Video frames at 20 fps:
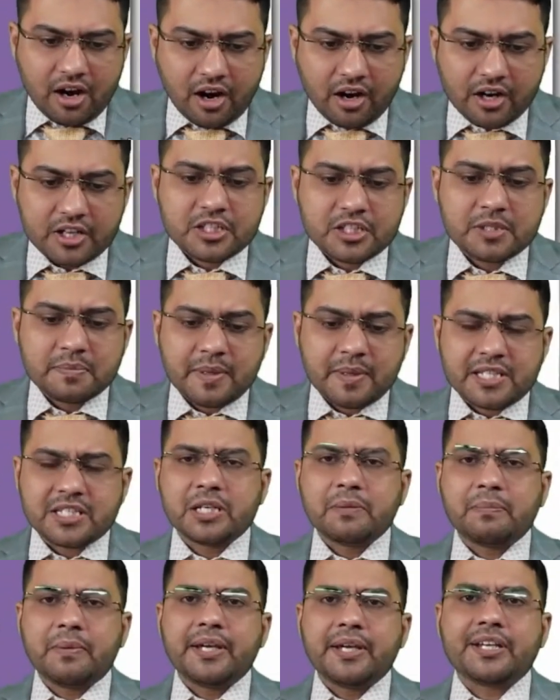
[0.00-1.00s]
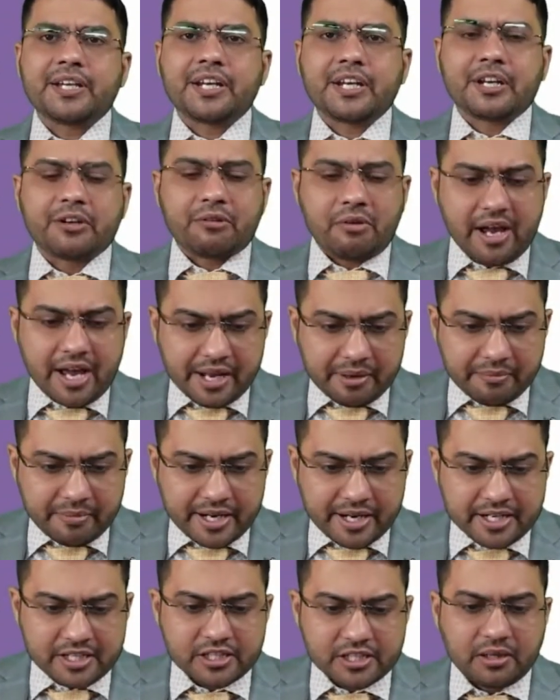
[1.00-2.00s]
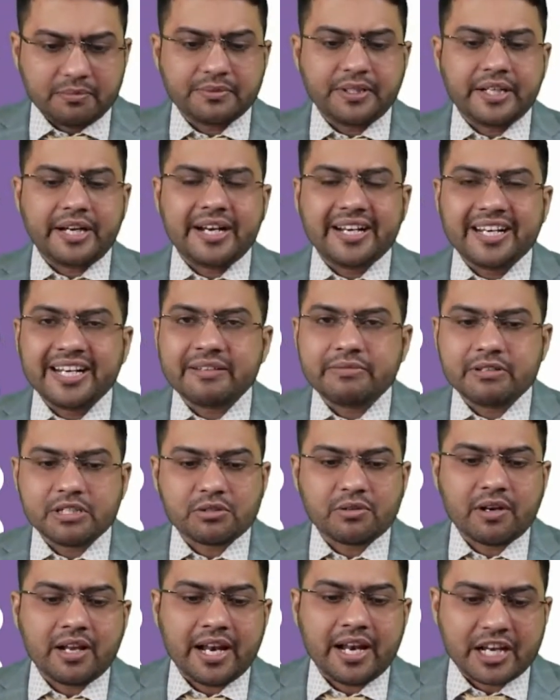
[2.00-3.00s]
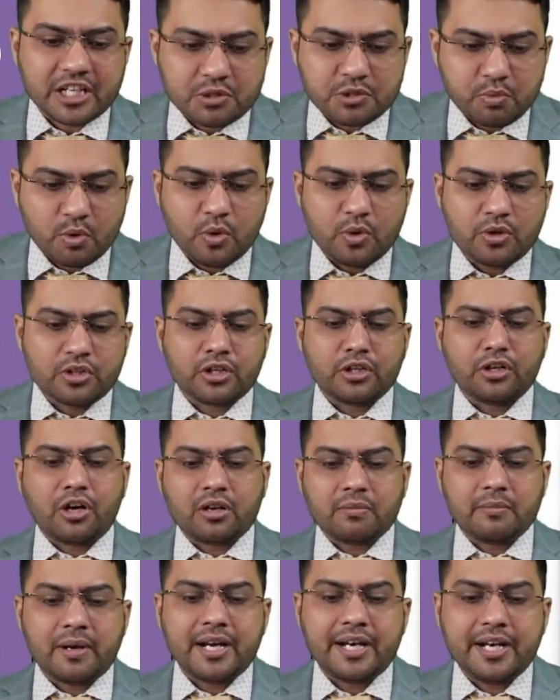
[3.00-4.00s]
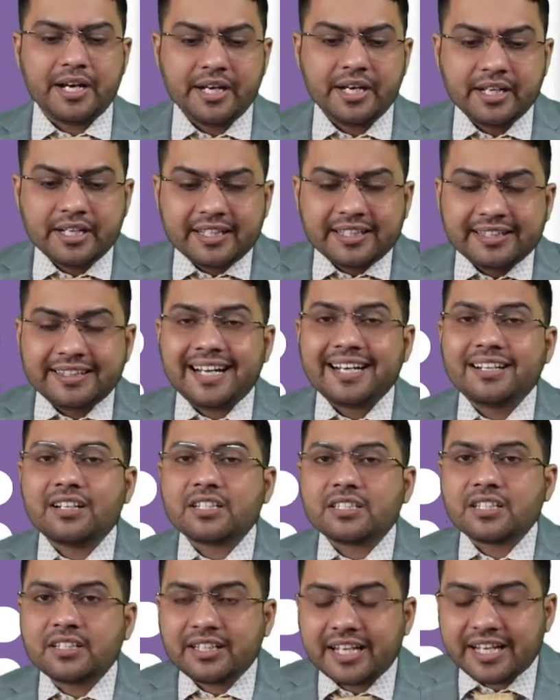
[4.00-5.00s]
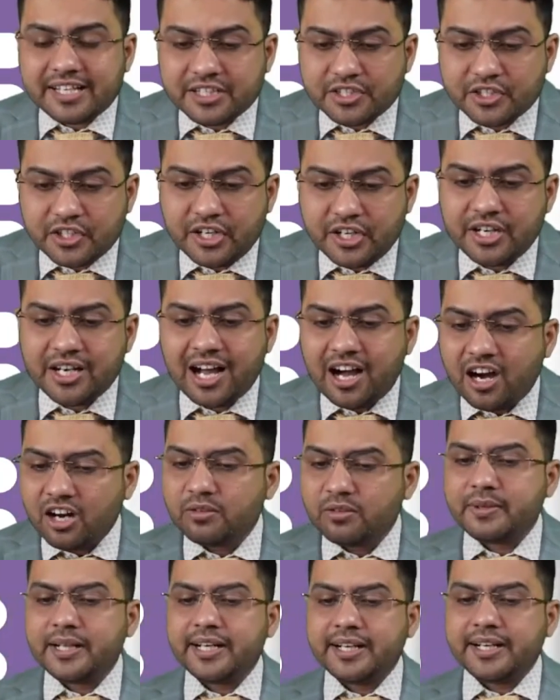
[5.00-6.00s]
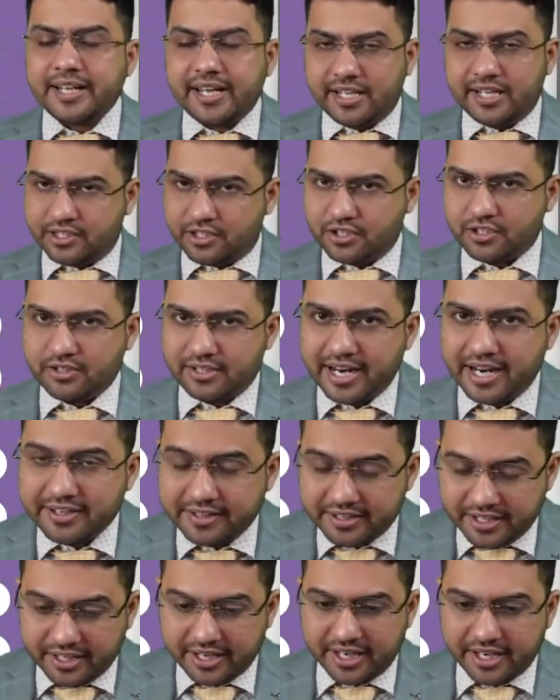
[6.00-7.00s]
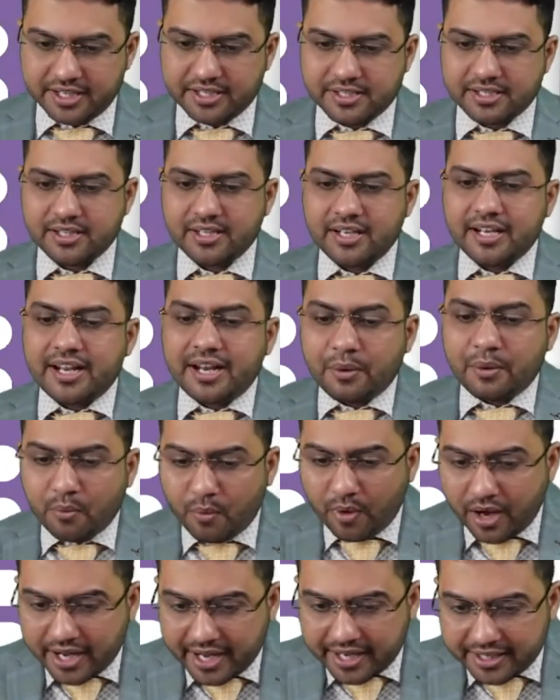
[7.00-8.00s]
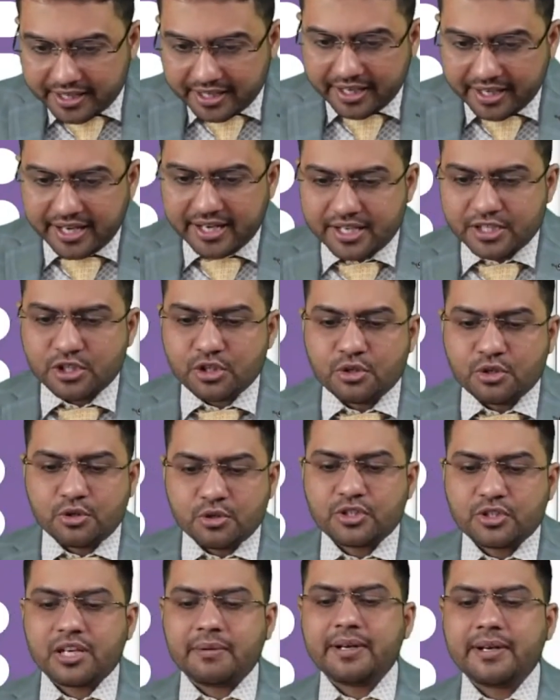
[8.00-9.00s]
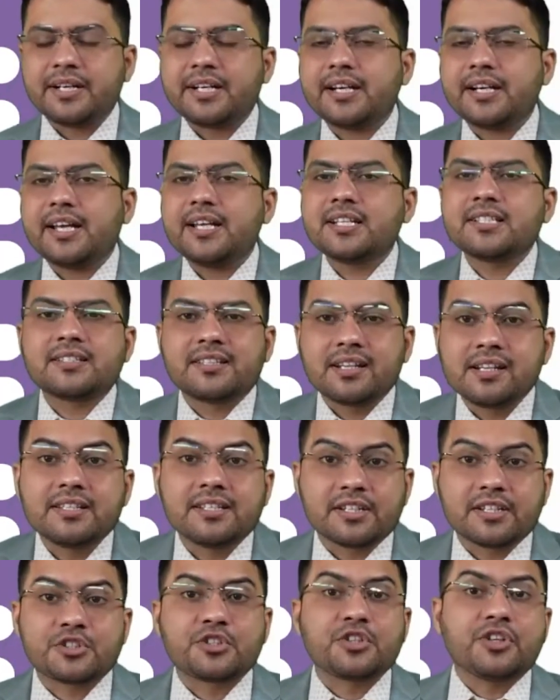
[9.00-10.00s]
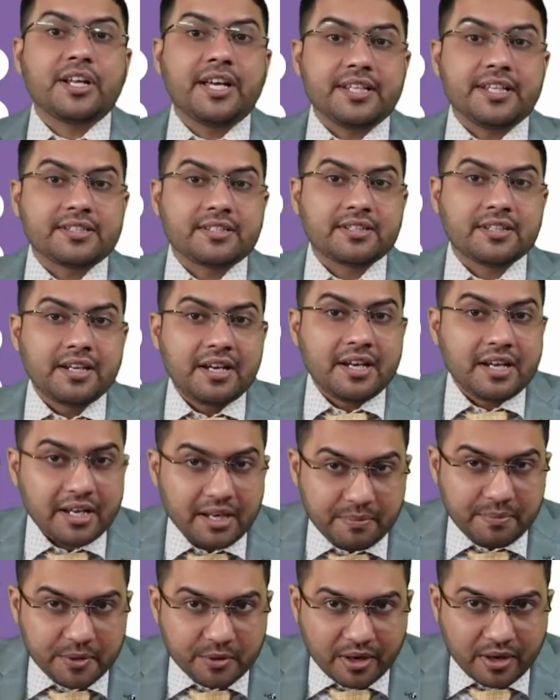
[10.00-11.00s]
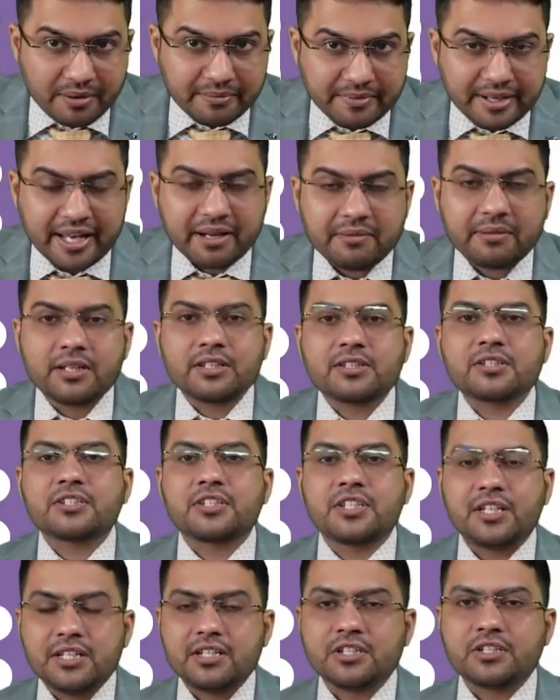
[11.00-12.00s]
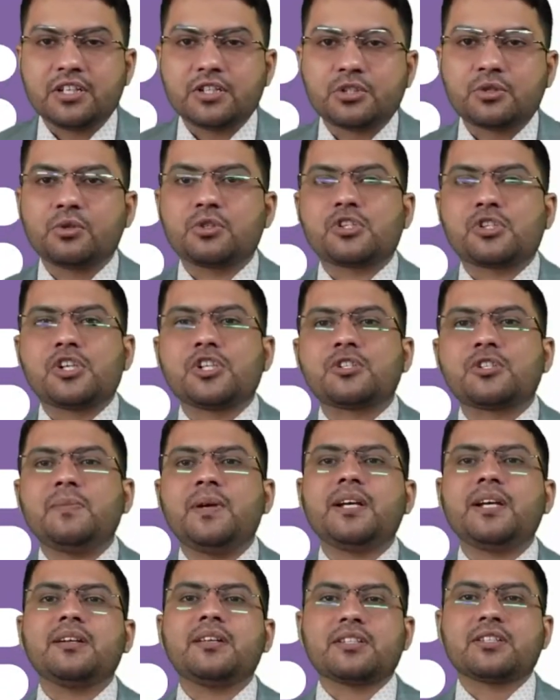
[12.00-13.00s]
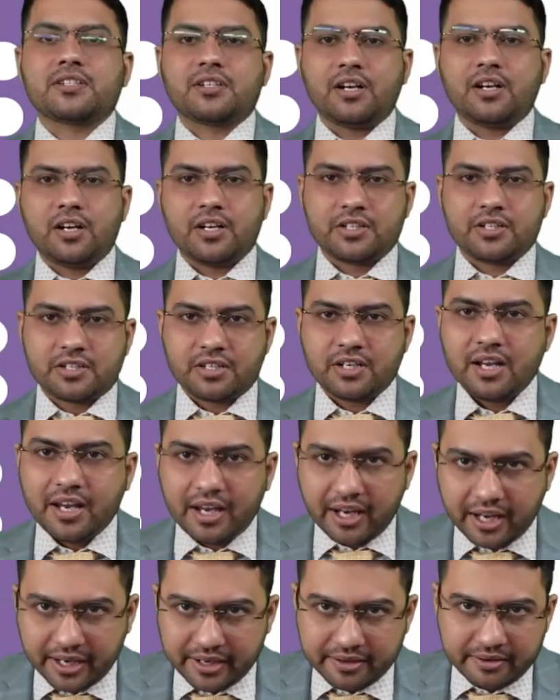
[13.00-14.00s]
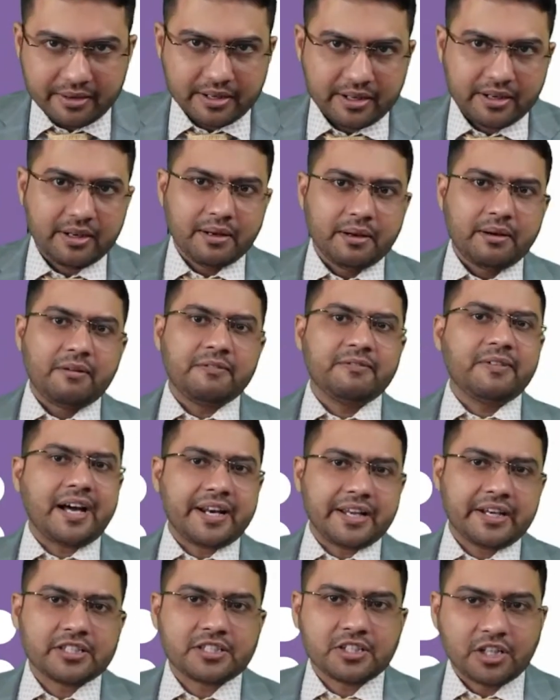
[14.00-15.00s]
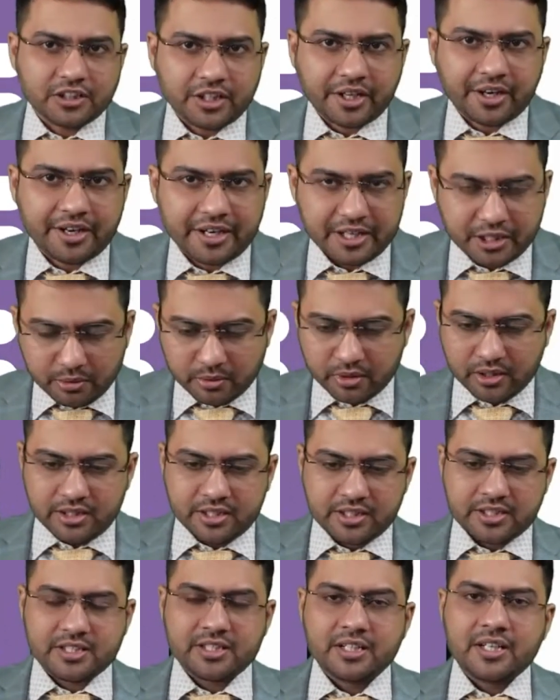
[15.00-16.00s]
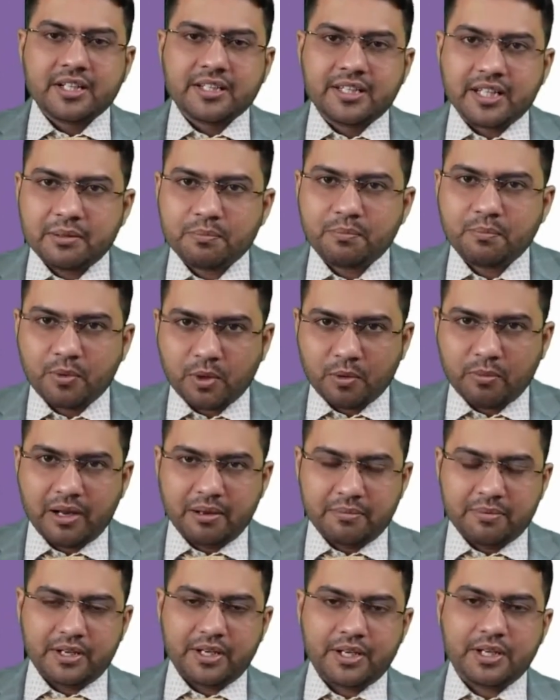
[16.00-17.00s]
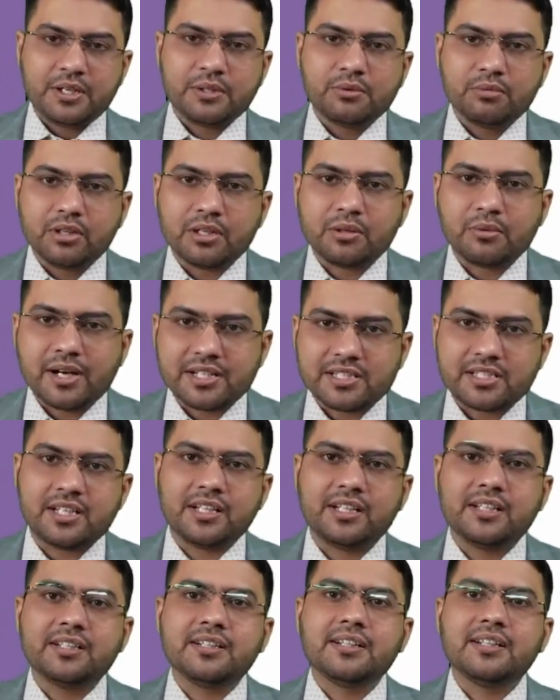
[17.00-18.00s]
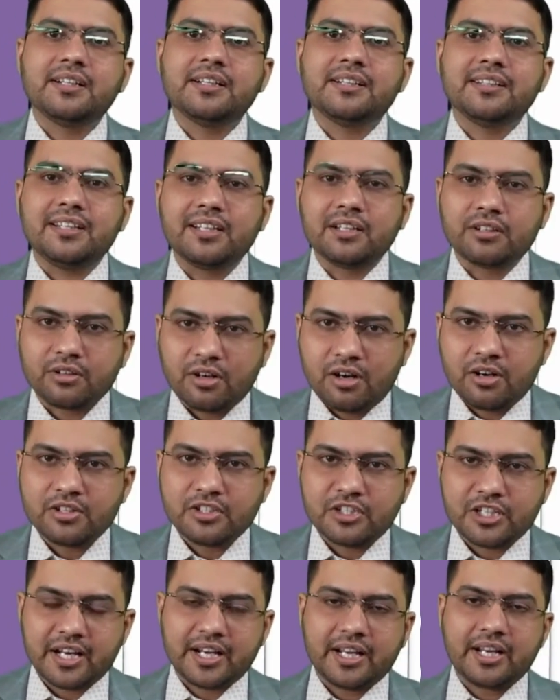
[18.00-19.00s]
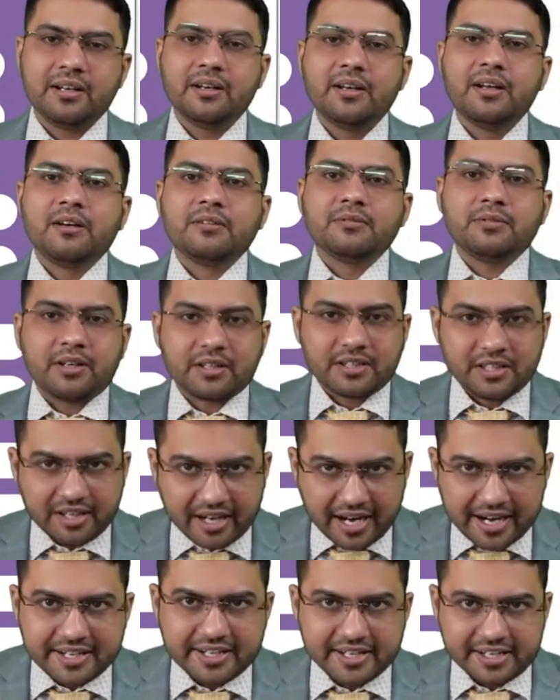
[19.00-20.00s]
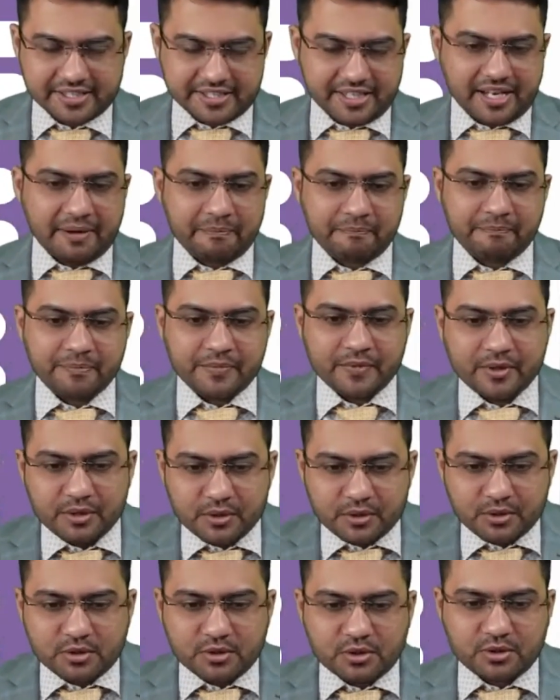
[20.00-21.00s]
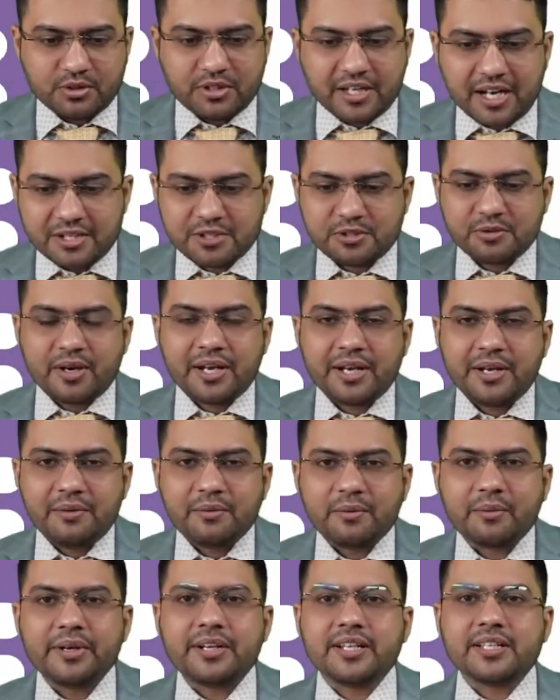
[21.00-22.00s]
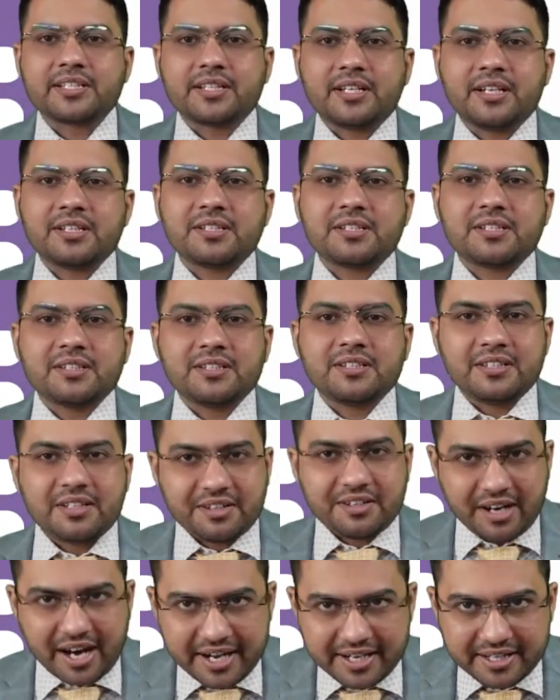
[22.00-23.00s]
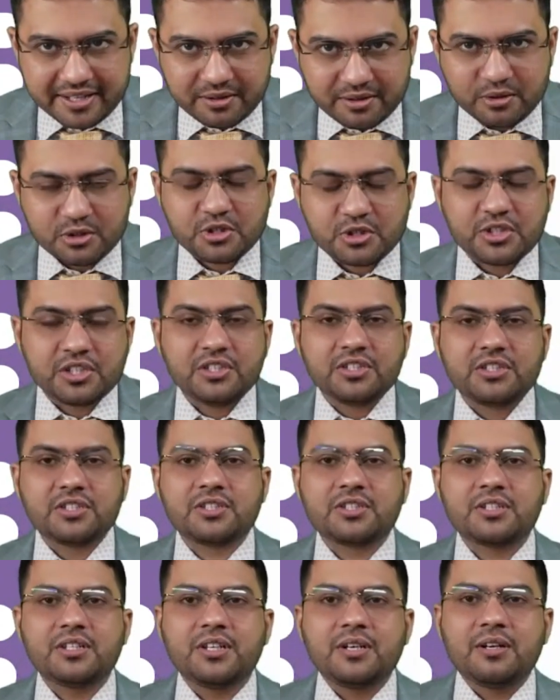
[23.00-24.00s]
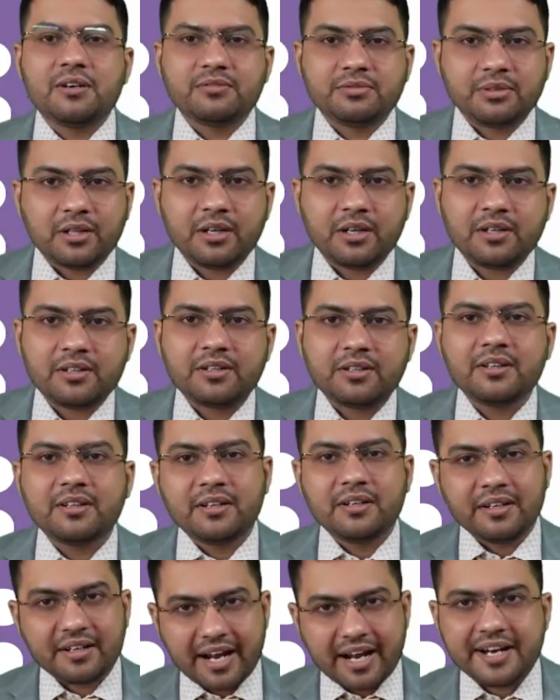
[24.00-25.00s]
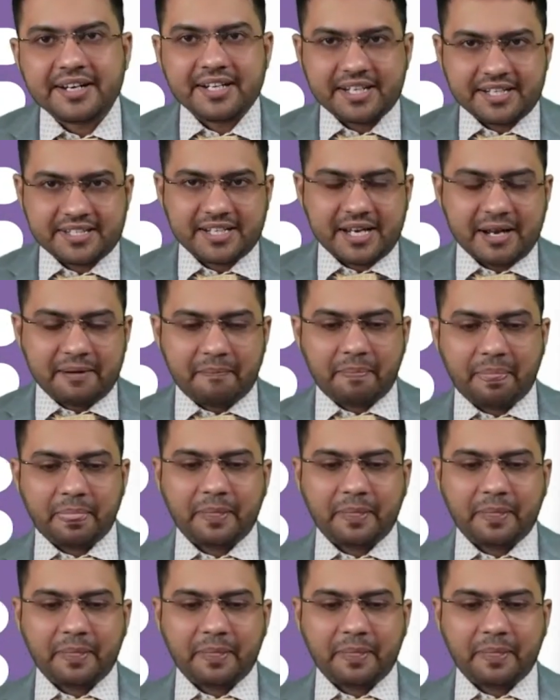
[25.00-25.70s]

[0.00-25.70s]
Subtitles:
or specific requirements of the individual export. Normally, that doesn't exceed how many days? 90 days, 180 days, 270 days, 360 days. If you have never seen such questions being discussed in various other networks, then probably you were watching the wrong channel for the right exam. So that's why we discuss the right questions for right exam.